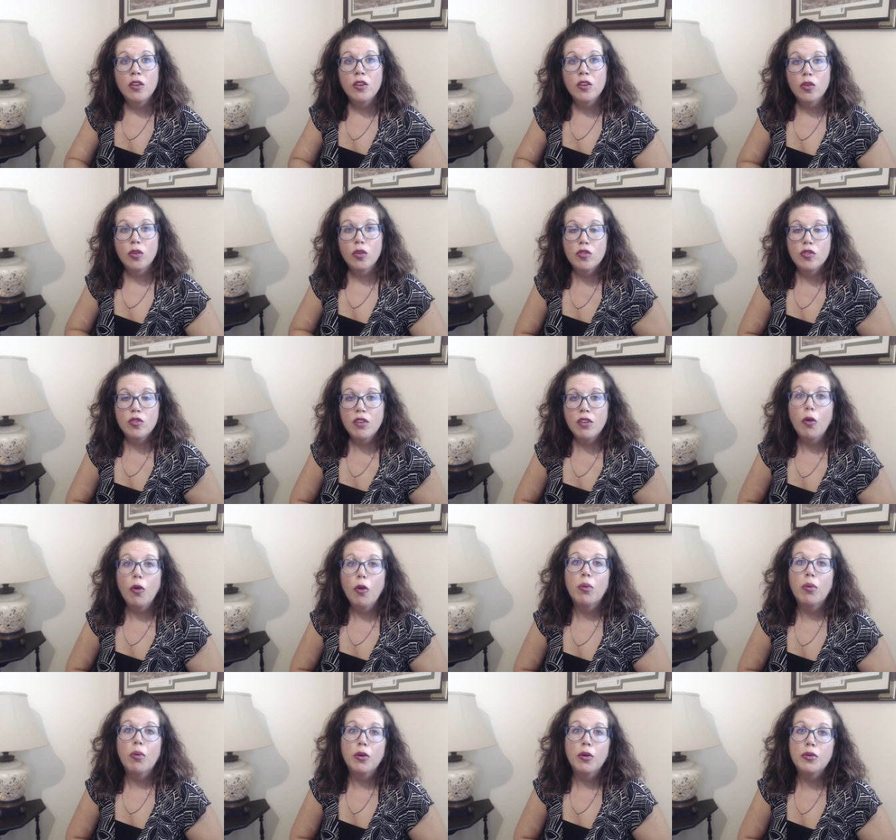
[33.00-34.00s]
So there's
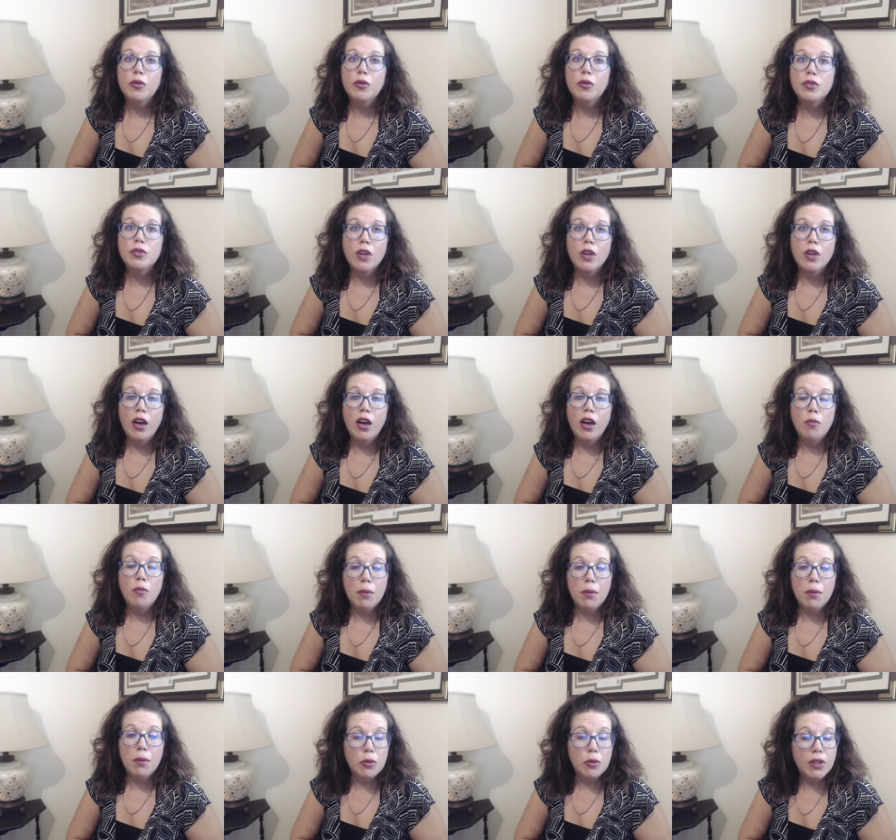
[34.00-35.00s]
several pros um,
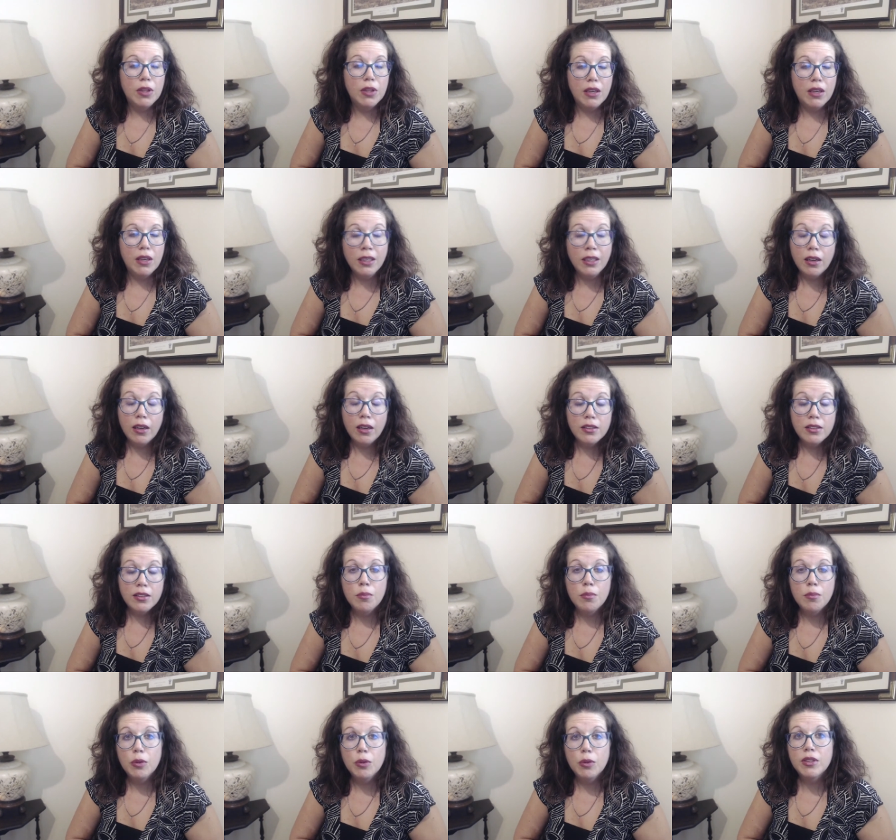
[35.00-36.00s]
on both and cons
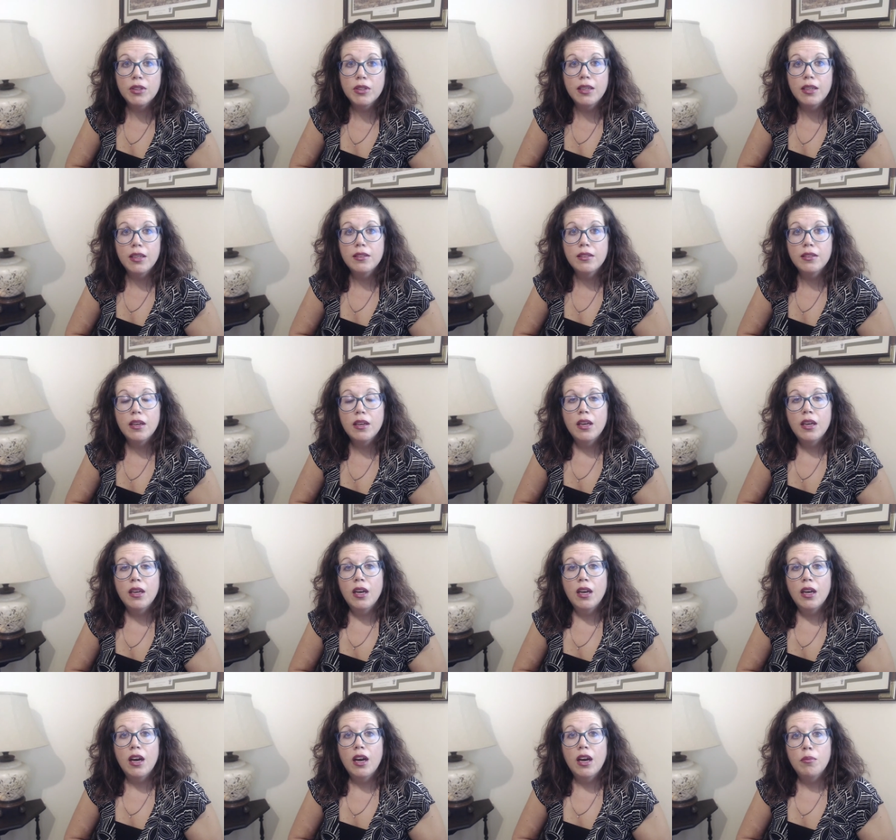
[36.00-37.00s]
on both sides,
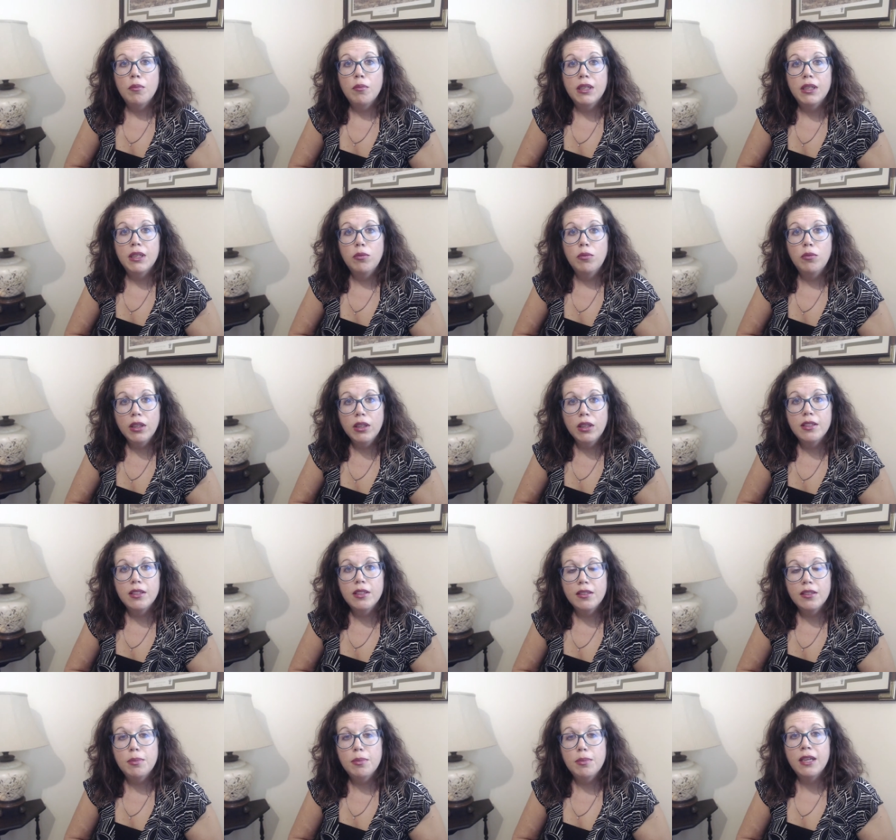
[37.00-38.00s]
um, but it really
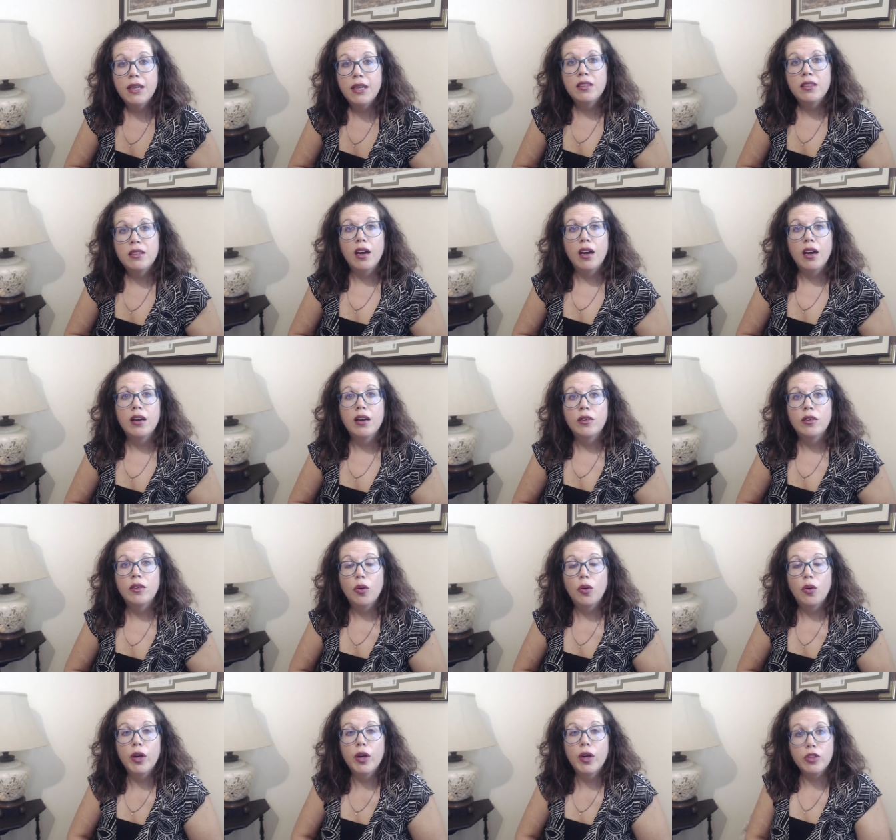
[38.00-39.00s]
does depend on
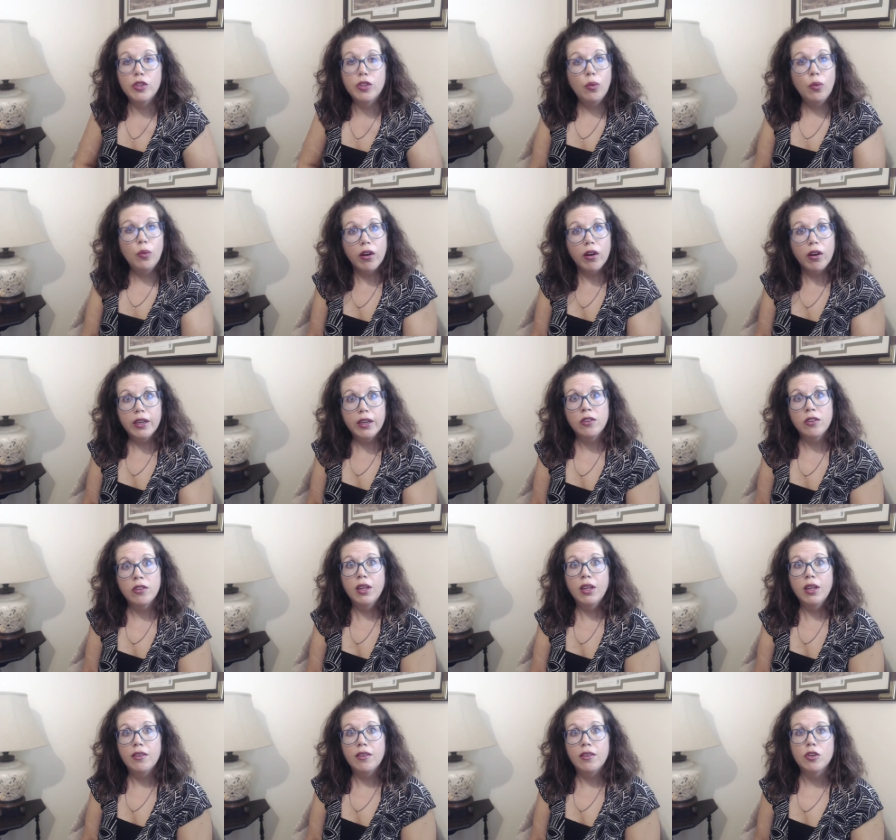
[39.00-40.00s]
where you are in your
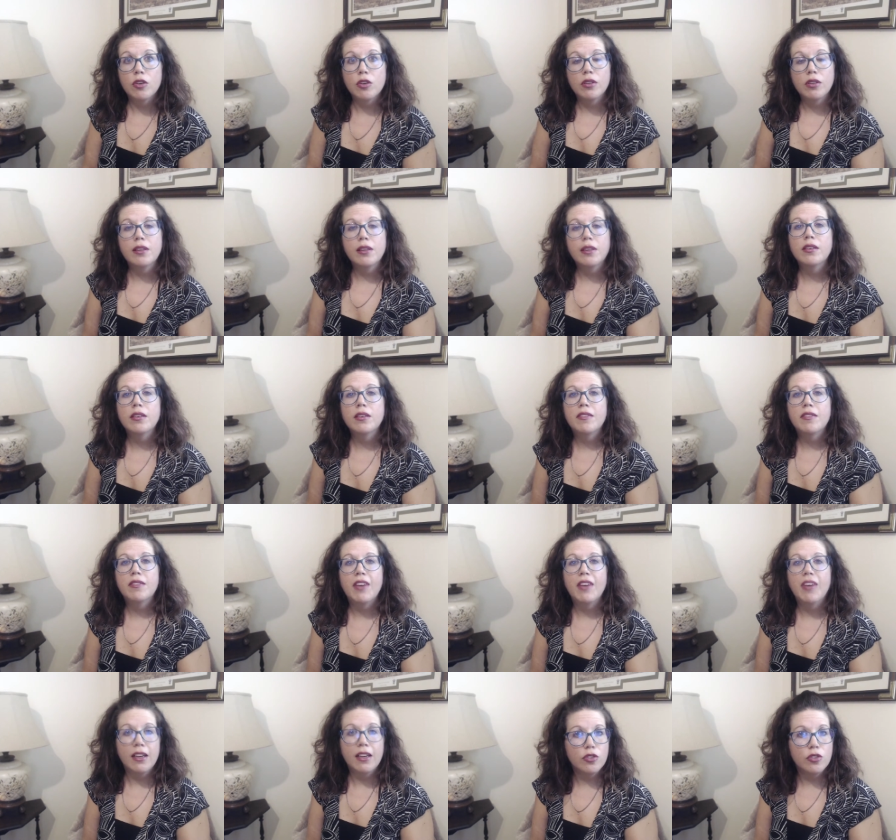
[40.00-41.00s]
life. There's lots of
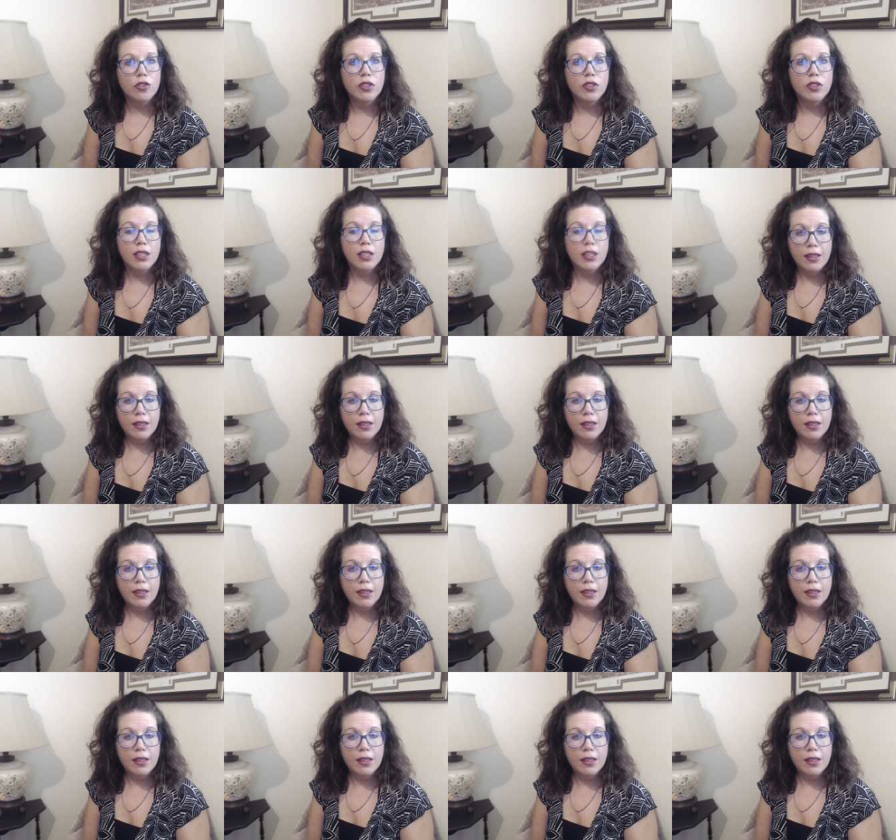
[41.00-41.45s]
factors to